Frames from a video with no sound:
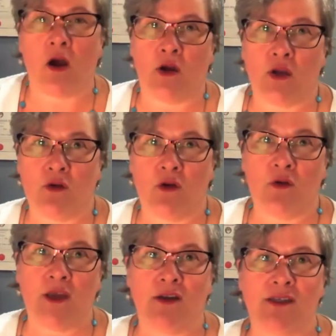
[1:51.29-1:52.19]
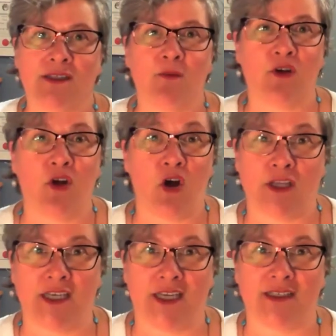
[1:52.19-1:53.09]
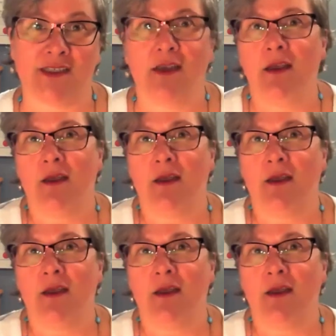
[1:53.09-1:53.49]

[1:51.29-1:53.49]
Are you going on summer holidays?